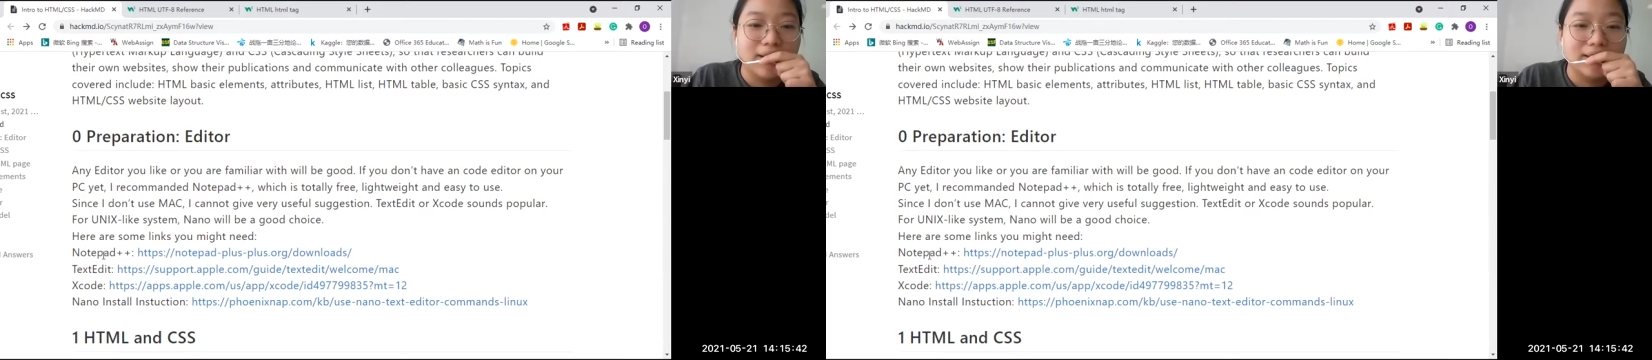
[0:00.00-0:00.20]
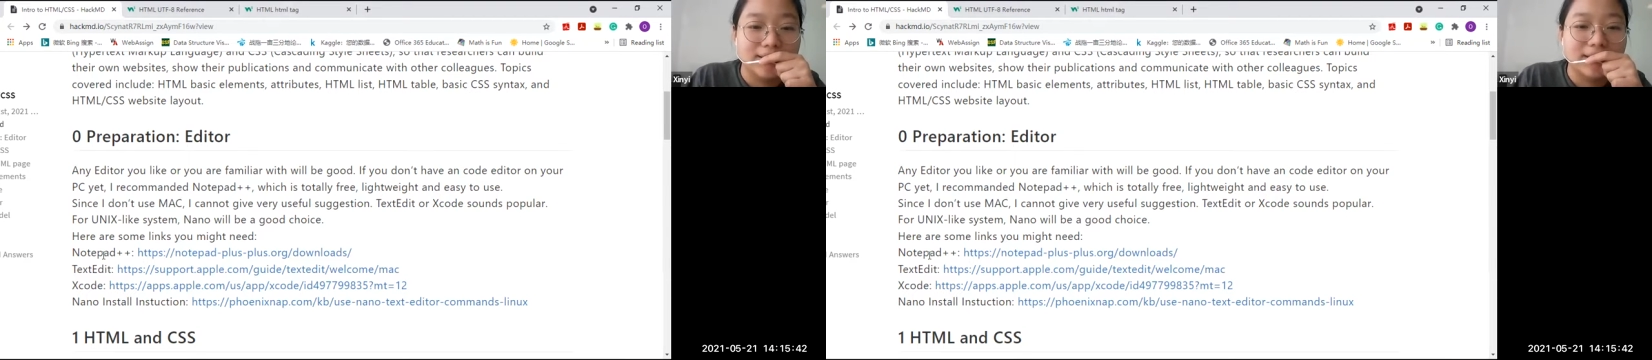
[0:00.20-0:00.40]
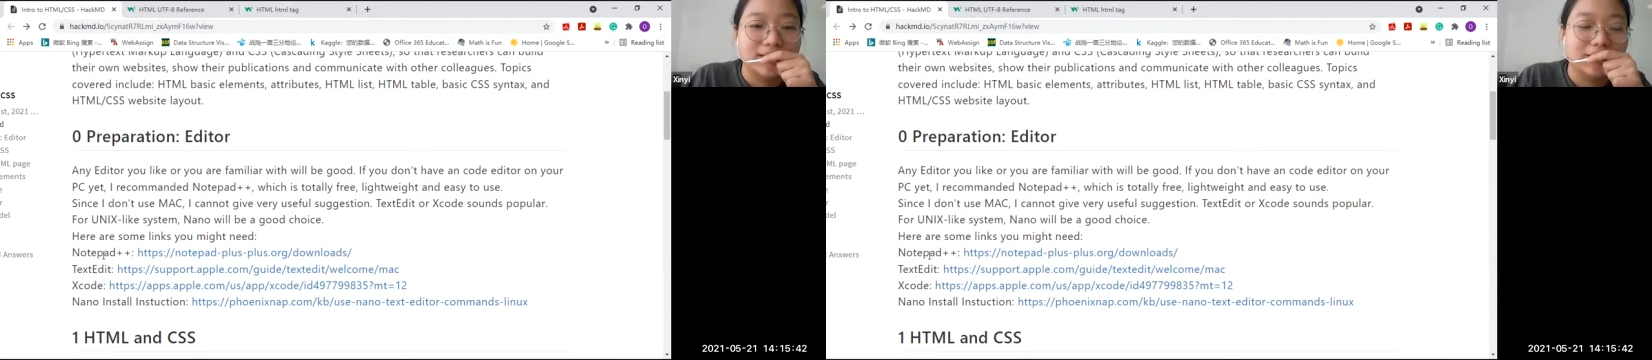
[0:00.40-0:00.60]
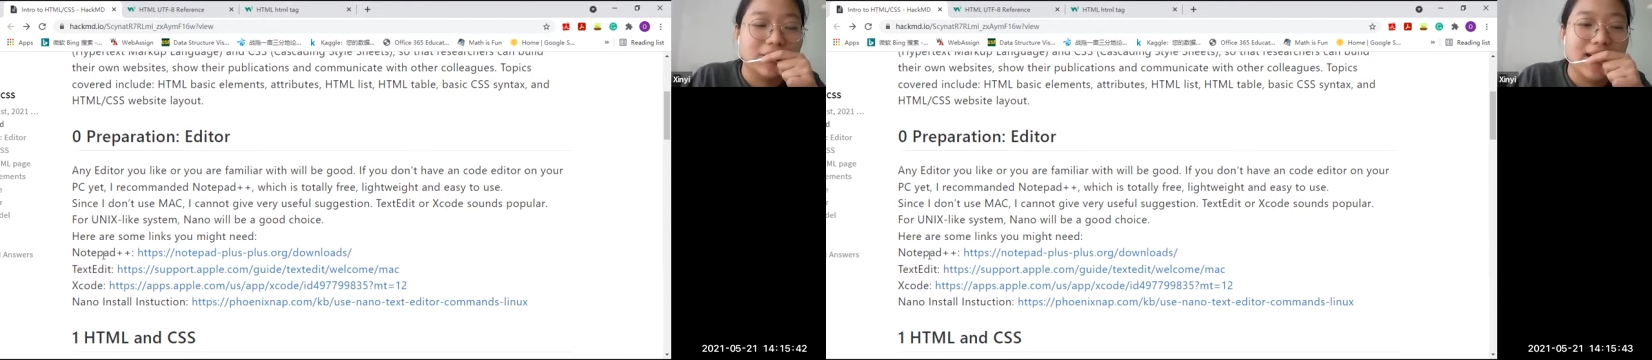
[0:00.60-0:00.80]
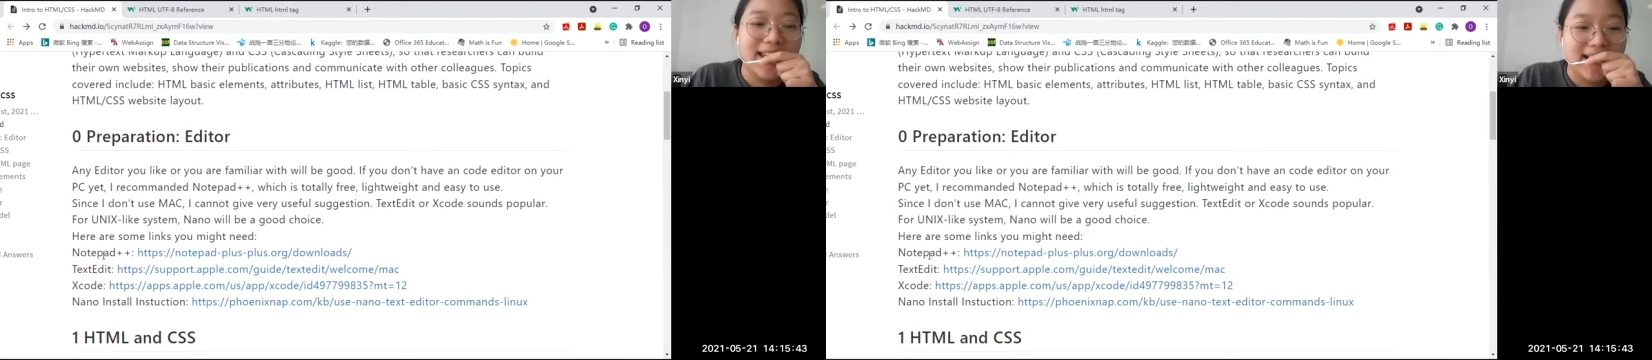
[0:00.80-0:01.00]
and CS
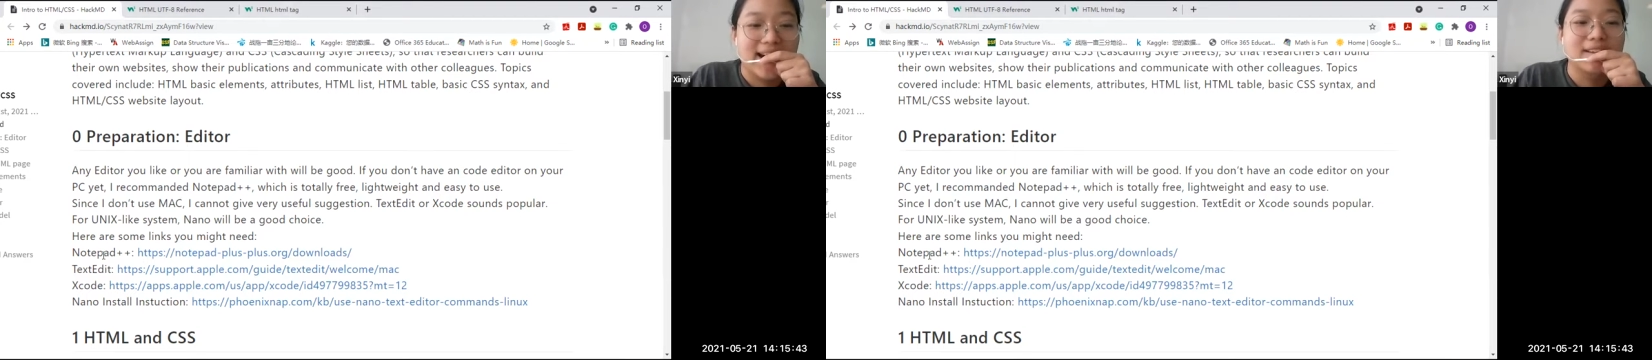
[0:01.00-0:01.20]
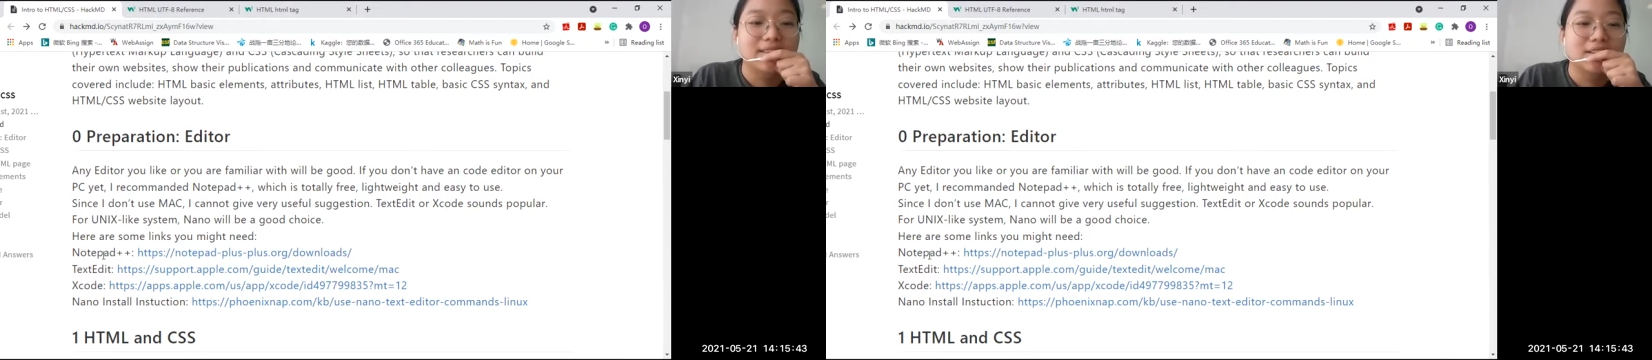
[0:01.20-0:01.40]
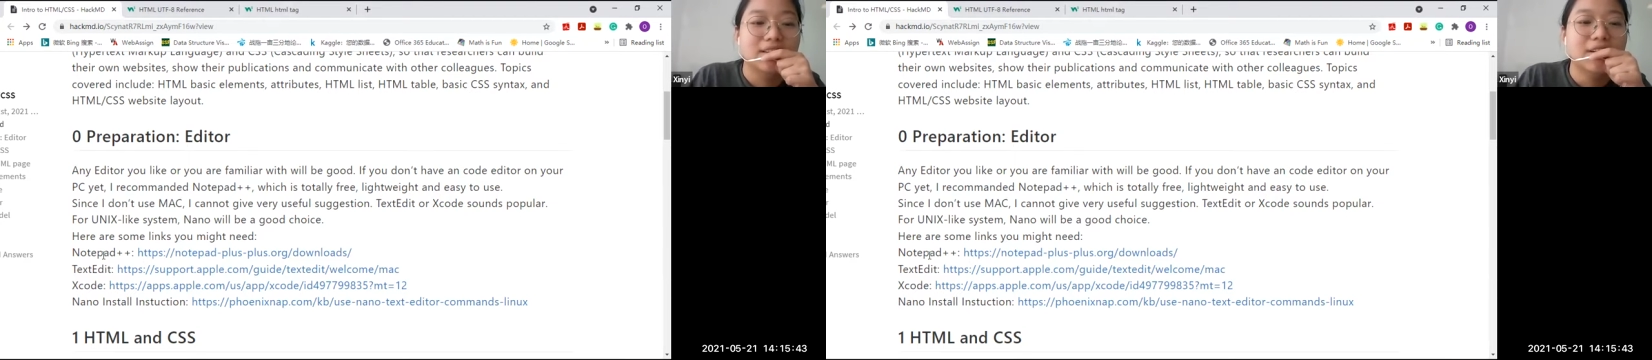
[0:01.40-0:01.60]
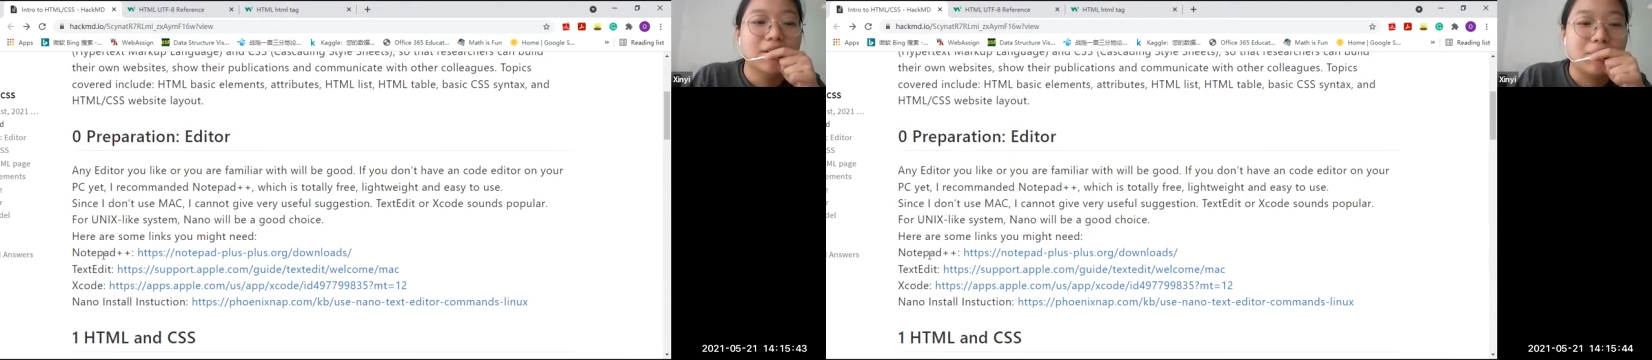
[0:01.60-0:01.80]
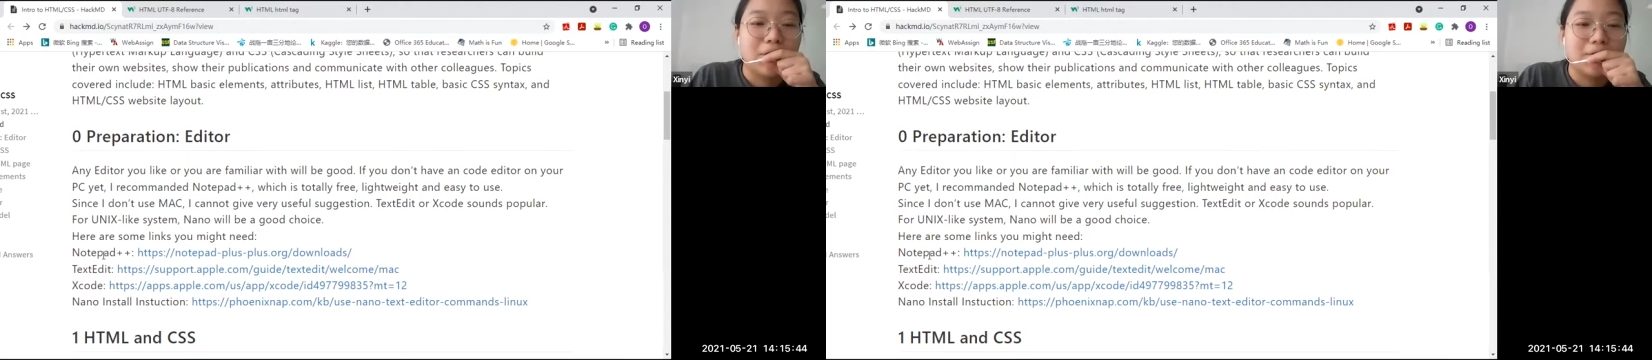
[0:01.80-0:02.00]
or any other
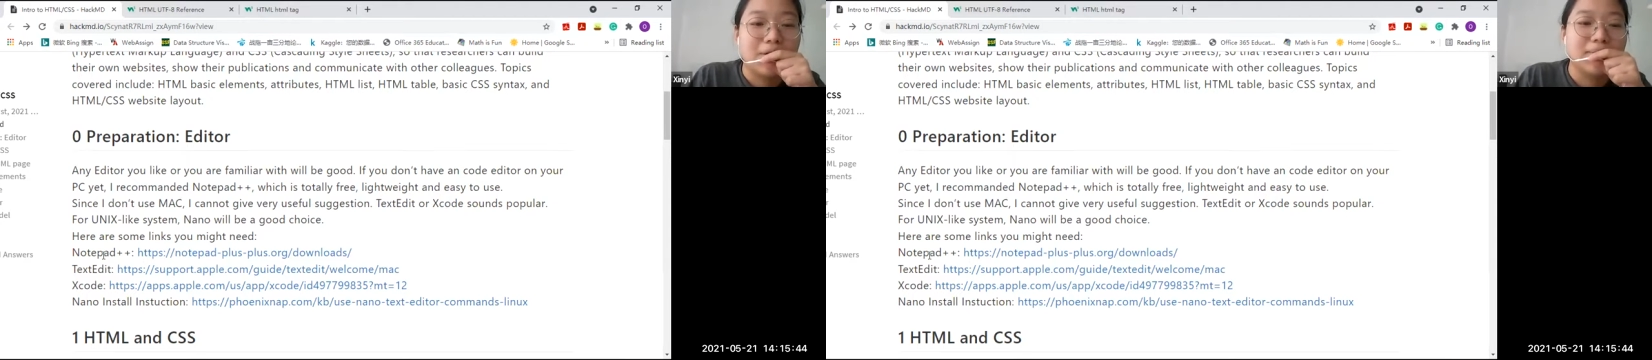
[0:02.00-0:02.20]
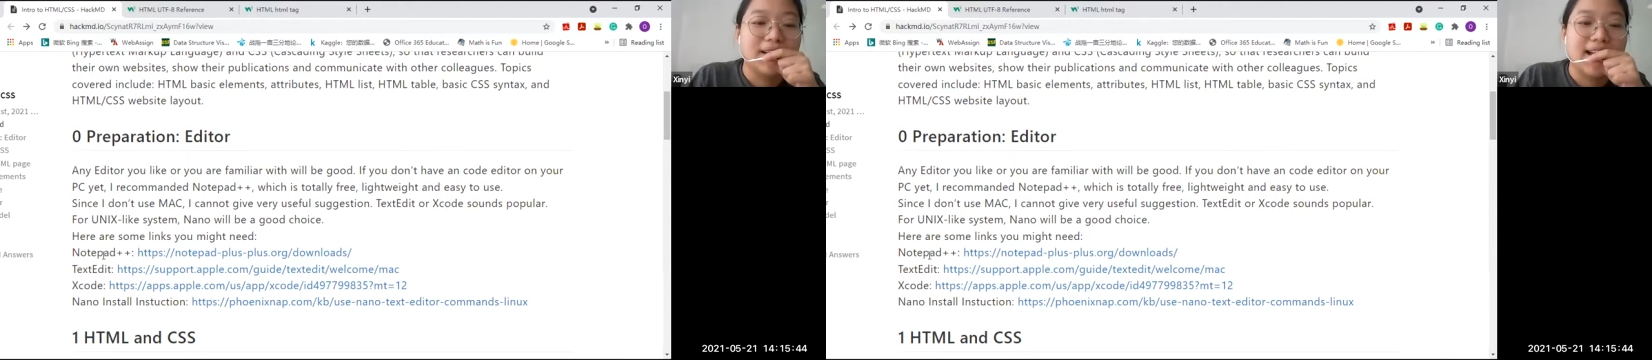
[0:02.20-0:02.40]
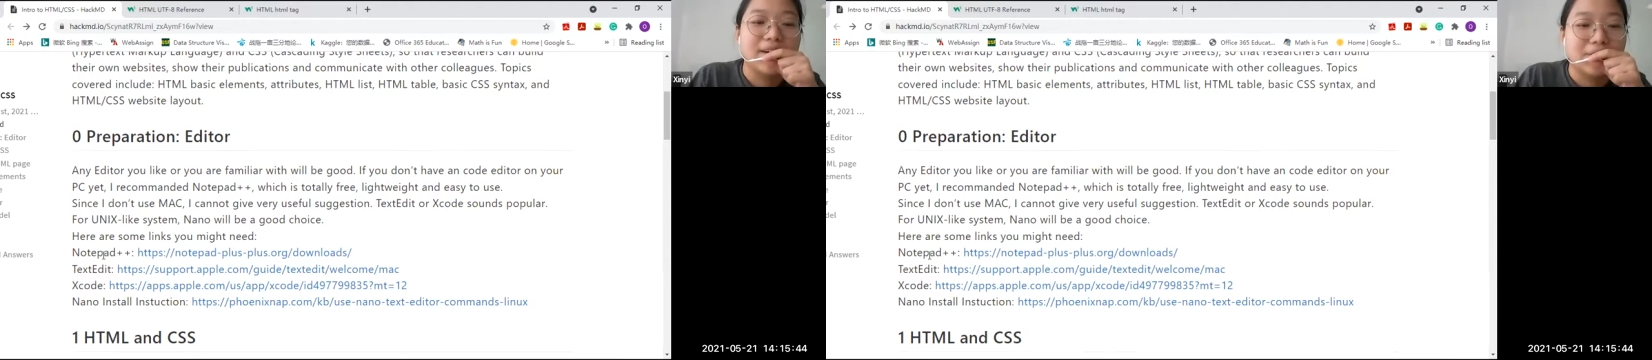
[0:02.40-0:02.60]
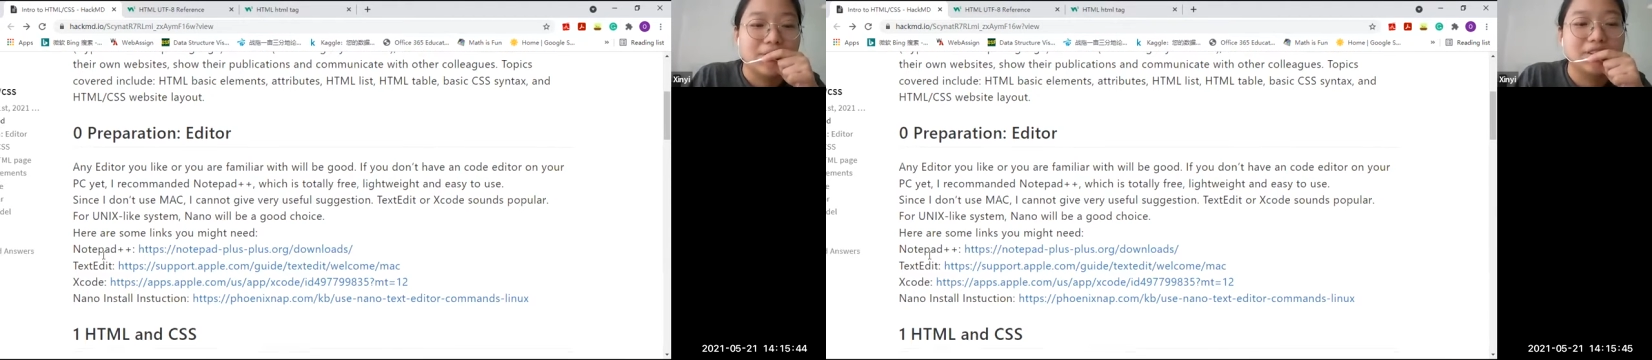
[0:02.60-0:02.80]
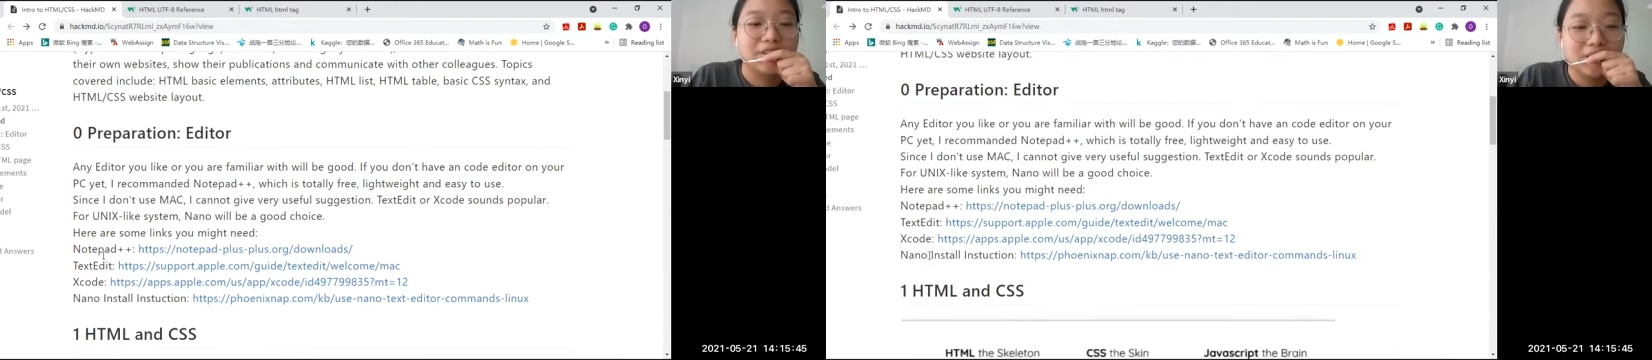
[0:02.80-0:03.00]
programming
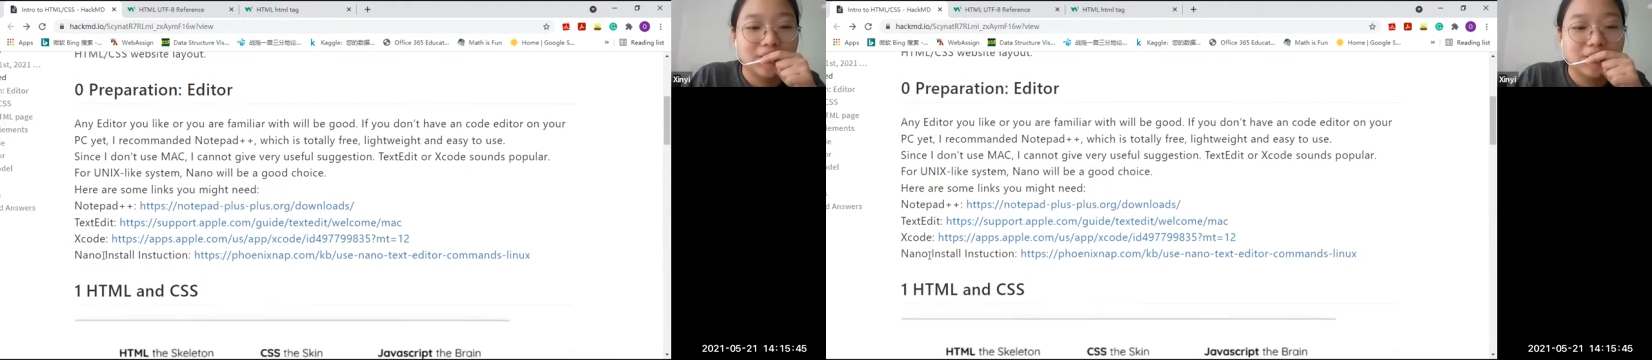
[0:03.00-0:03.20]
language.